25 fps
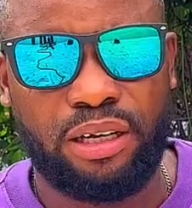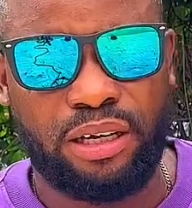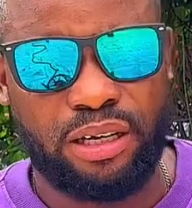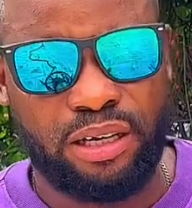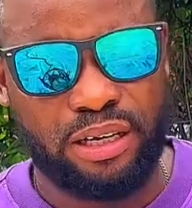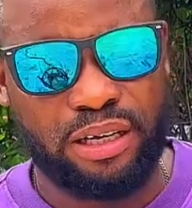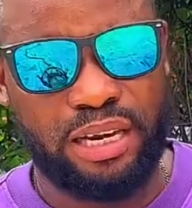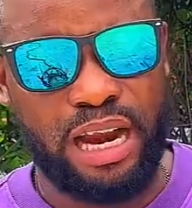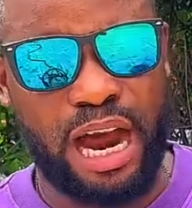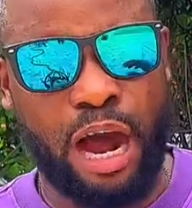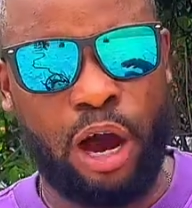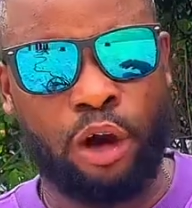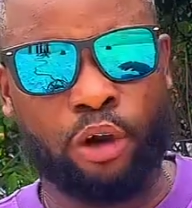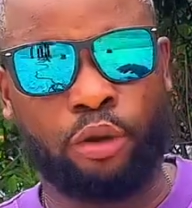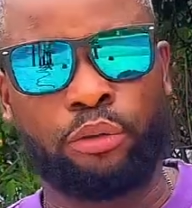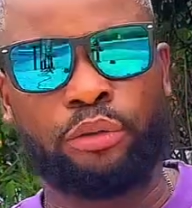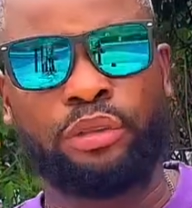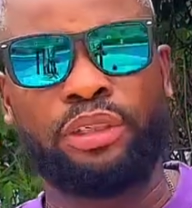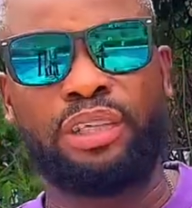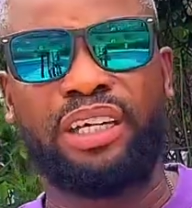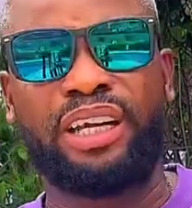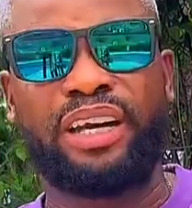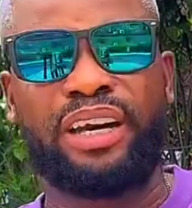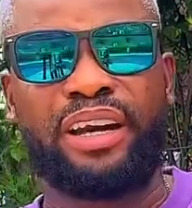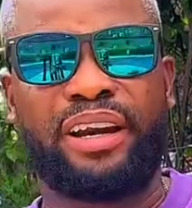Now,
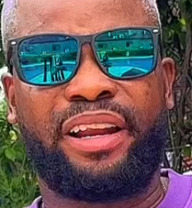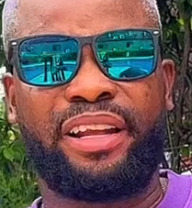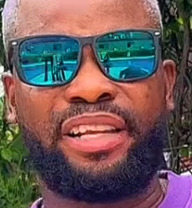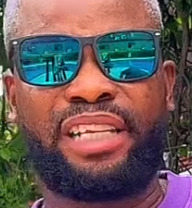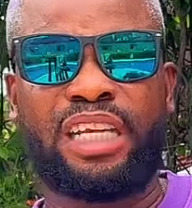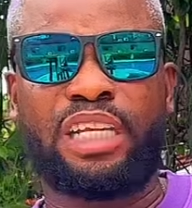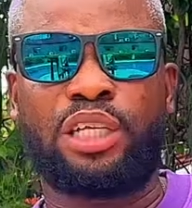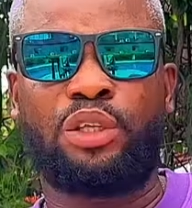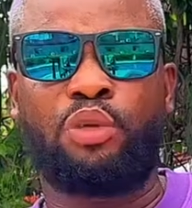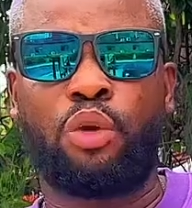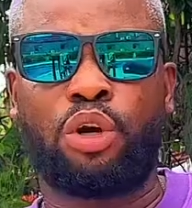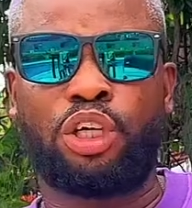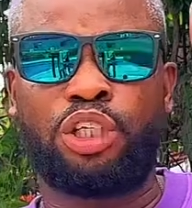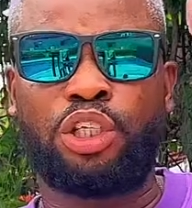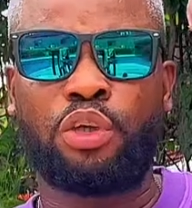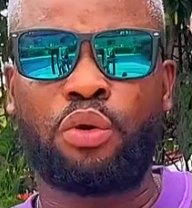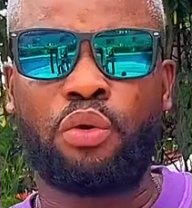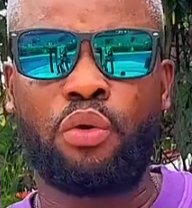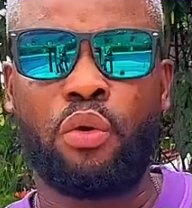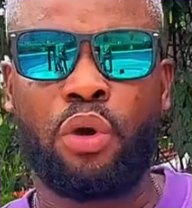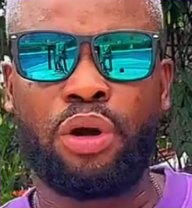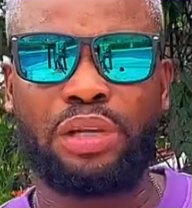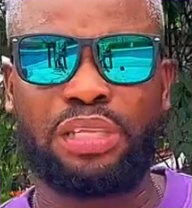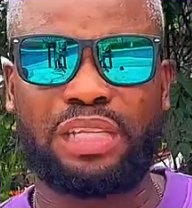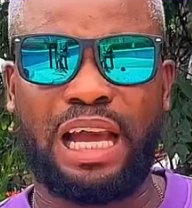this is what she
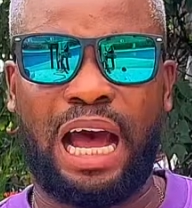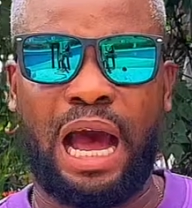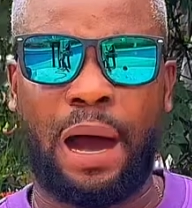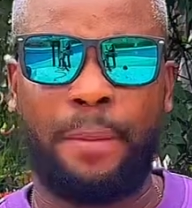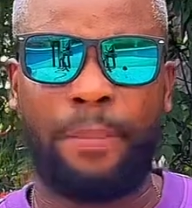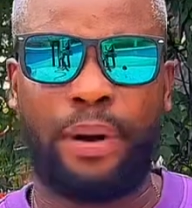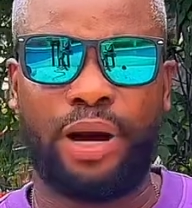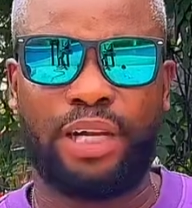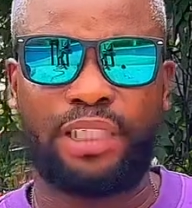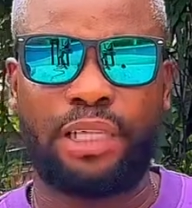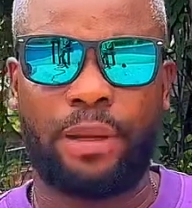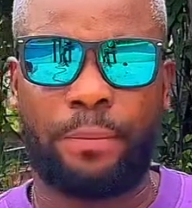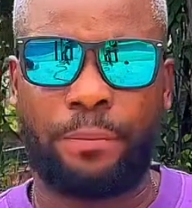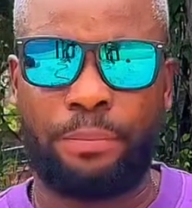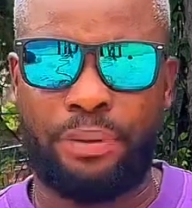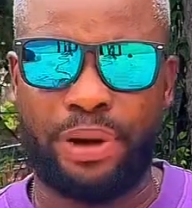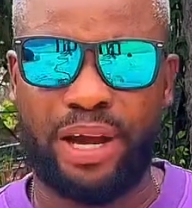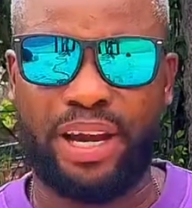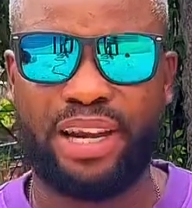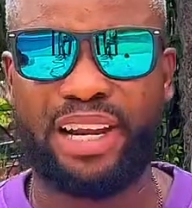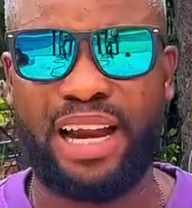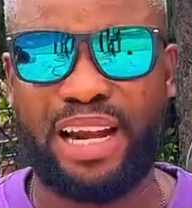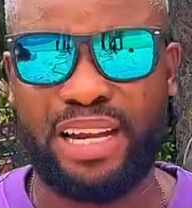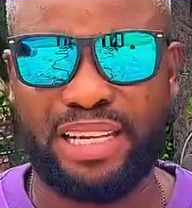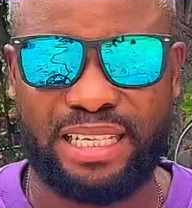wrote about the
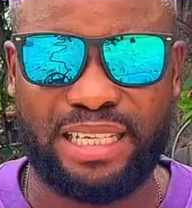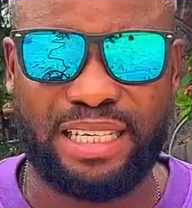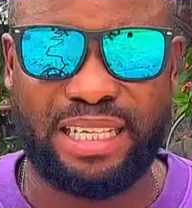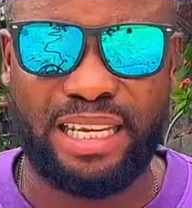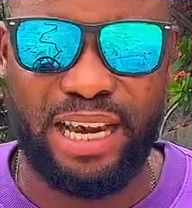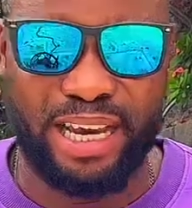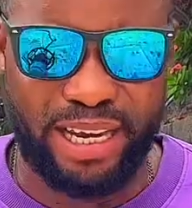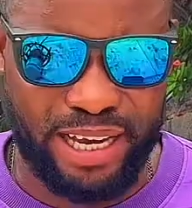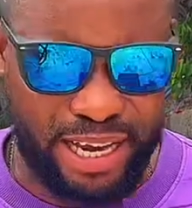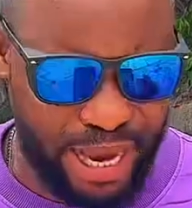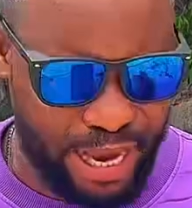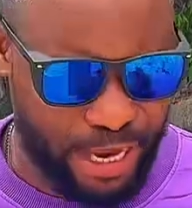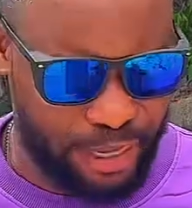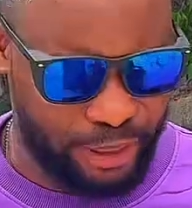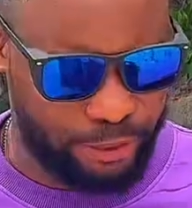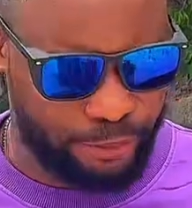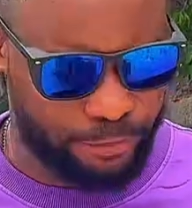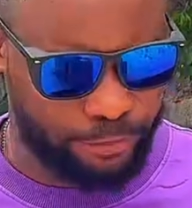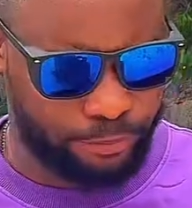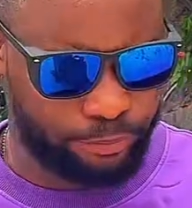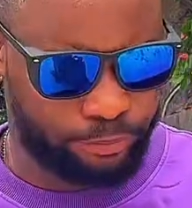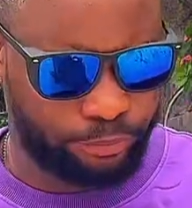pregnancy again.